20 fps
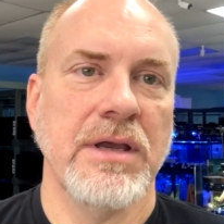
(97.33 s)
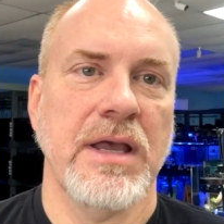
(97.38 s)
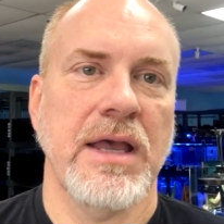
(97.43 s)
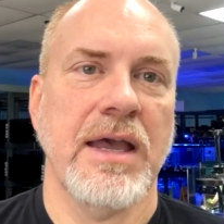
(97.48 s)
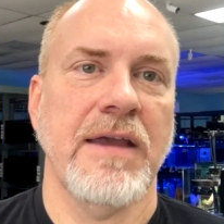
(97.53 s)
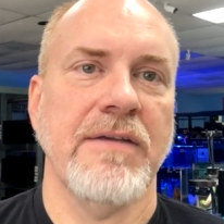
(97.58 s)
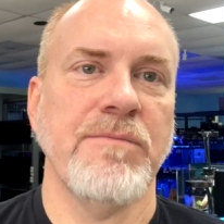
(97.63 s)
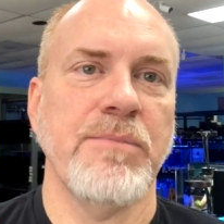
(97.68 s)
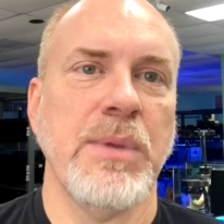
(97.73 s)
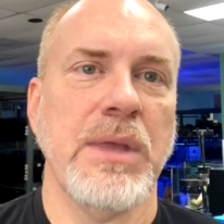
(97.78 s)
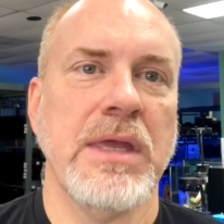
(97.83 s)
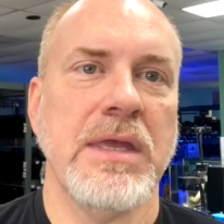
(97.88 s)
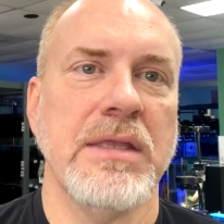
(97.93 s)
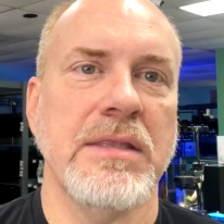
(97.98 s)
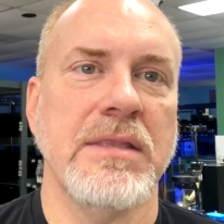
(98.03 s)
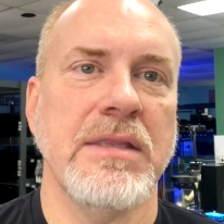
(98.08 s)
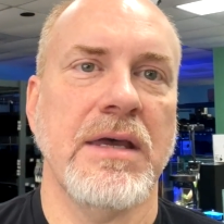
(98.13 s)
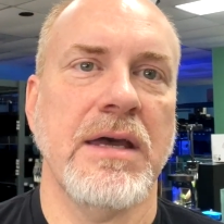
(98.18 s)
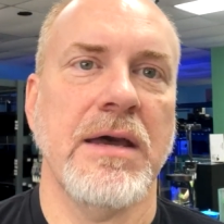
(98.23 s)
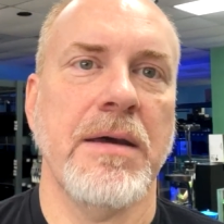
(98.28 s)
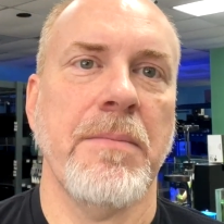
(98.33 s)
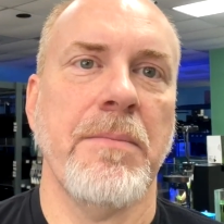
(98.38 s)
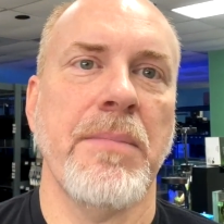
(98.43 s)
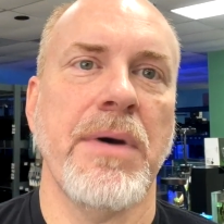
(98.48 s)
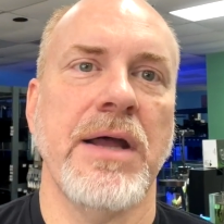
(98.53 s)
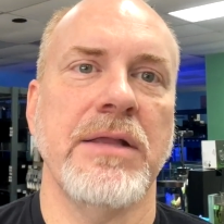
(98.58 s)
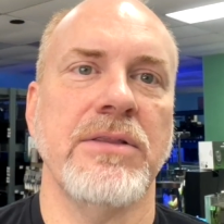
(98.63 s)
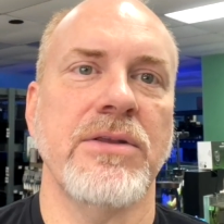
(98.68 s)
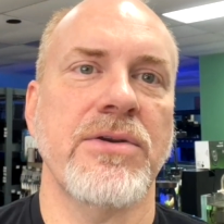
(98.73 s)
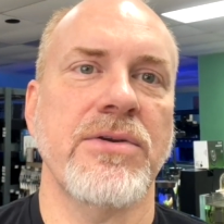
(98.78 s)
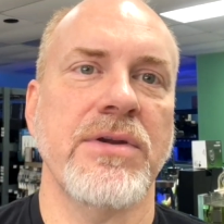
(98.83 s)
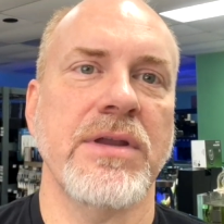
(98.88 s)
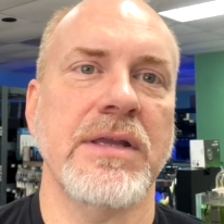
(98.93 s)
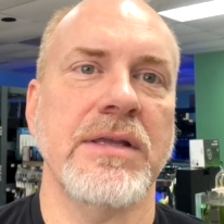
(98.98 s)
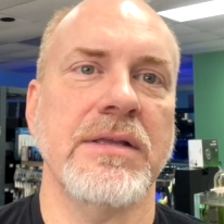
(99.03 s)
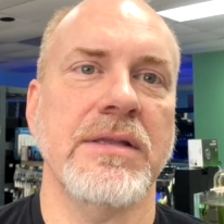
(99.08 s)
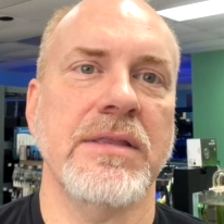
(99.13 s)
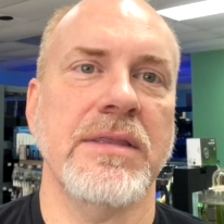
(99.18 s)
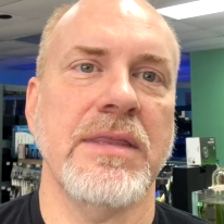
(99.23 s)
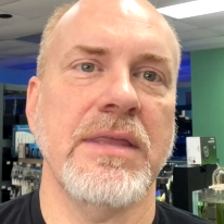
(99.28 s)
I've been monitoring
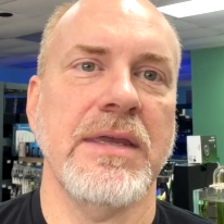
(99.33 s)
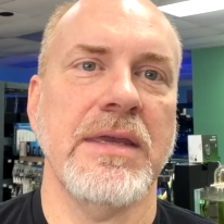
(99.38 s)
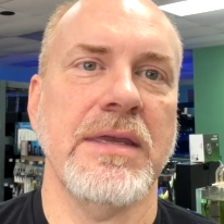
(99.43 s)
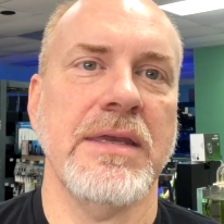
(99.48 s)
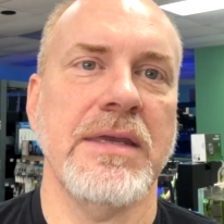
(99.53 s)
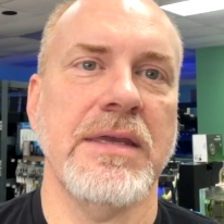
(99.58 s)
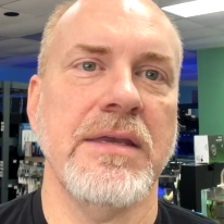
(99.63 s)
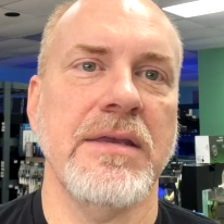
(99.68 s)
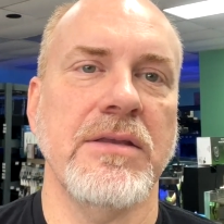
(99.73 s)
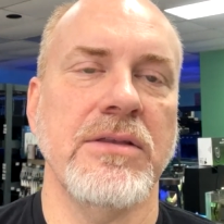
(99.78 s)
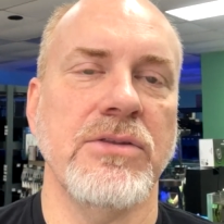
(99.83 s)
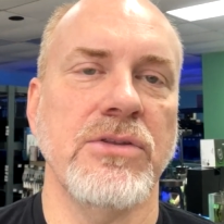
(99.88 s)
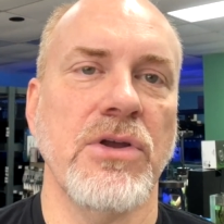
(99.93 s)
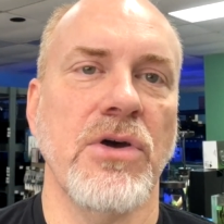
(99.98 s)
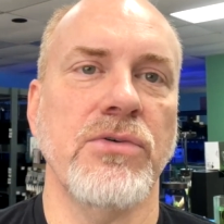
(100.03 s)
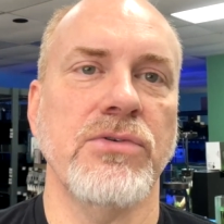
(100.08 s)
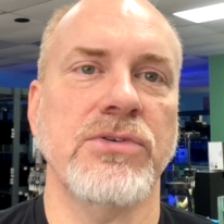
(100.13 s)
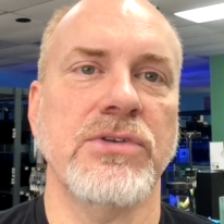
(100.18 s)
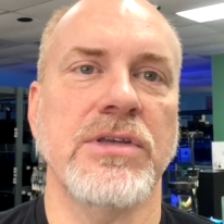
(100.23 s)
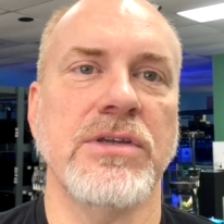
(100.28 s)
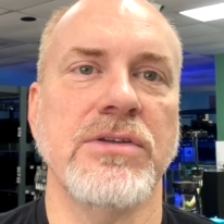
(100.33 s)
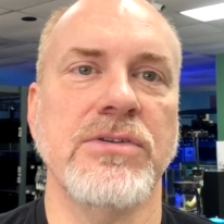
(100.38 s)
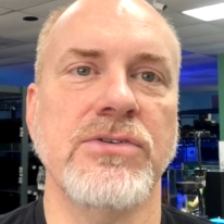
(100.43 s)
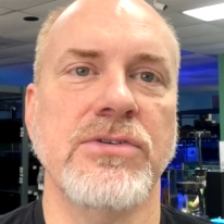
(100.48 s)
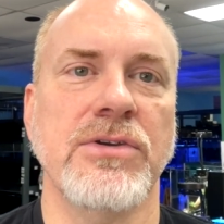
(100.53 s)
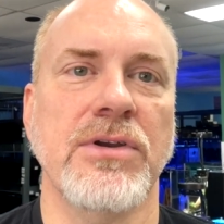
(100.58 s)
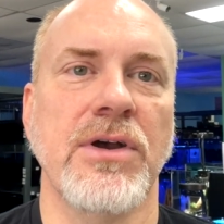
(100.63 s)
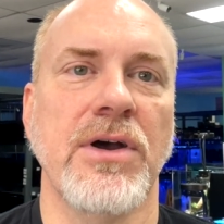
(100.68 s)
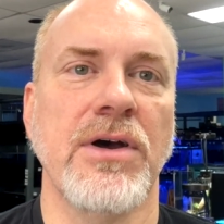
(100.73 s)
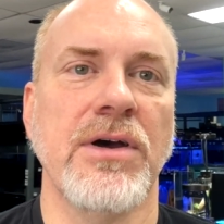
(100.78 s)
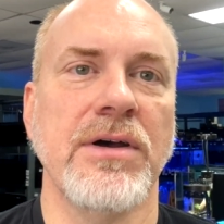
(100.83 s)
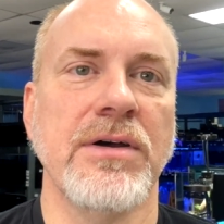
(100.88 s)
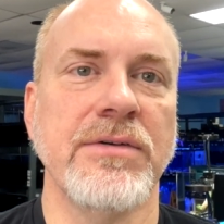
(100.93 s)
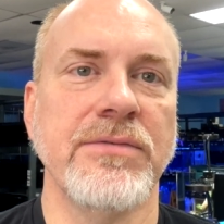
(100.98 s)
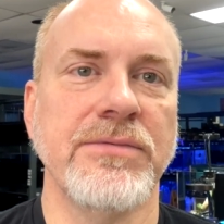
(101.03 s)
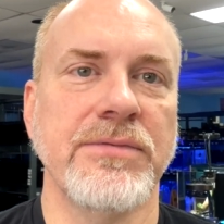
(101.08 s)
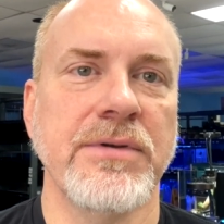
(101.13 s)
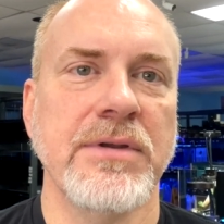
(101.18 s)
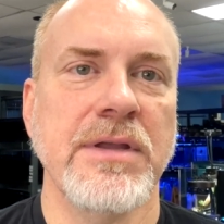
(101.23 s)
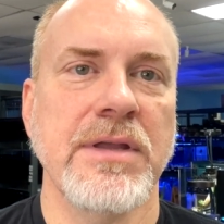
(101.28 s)
the dosage of
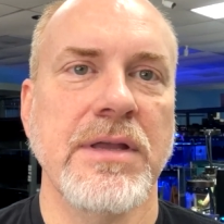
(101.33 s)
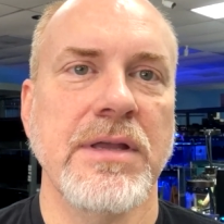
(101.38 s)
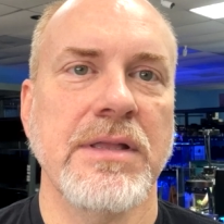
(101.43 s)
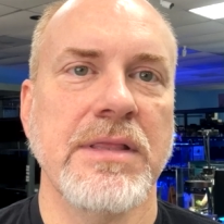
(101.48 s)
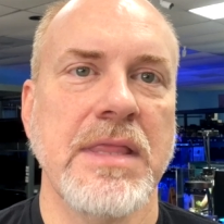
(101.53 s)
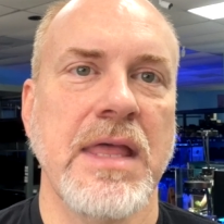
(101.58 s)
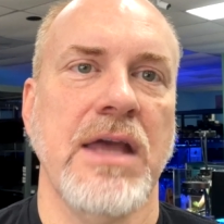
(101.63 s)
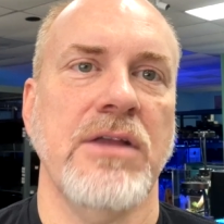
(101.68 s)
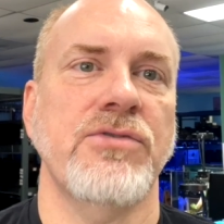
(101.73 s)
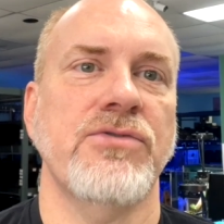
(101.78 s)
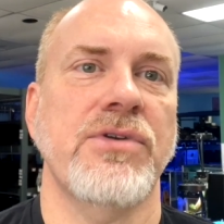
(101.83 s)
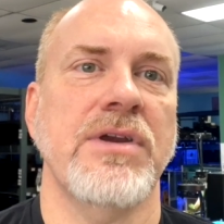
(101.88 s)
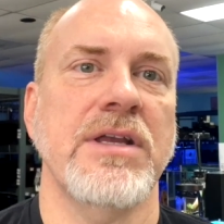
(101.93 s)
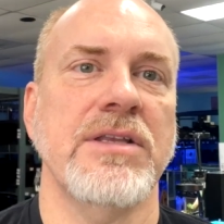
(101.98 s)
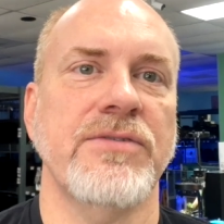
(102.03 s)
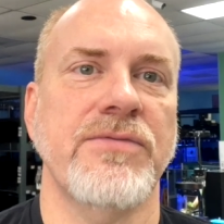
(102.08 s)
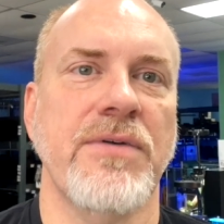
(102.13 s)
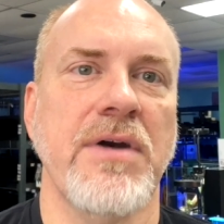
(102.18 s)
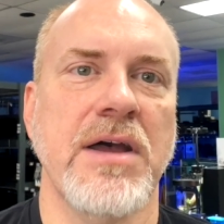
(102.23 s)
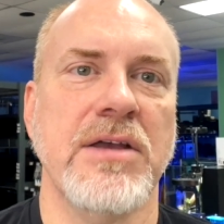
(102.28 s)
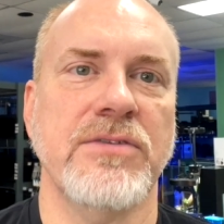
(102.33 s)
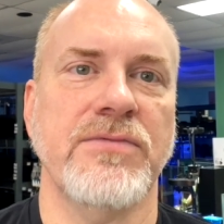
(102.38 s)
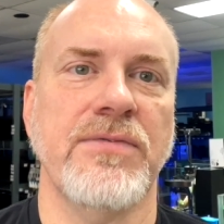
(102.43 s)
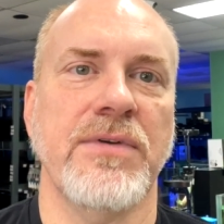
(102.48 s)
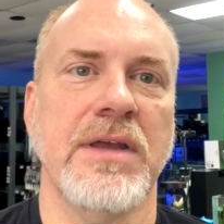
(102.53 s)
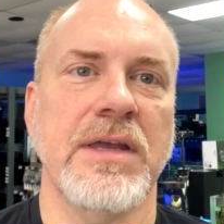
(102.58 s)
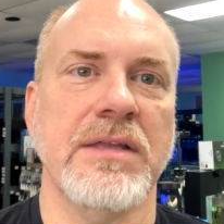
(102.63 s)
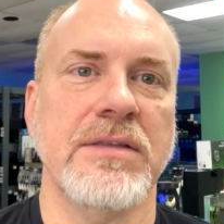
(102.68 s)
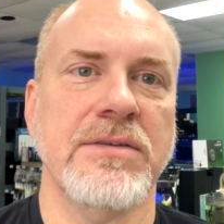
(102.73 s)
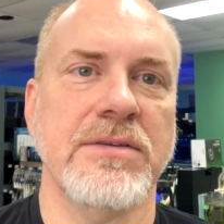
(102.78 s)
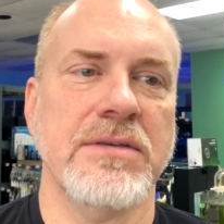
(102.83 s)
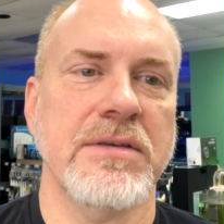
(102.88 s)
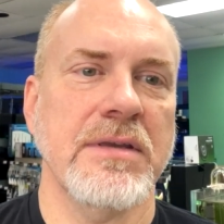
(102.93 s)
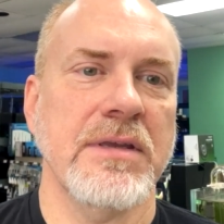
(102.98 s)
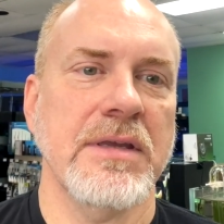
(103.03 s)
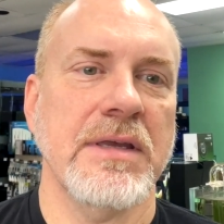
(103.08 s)
nitrates, phosphates,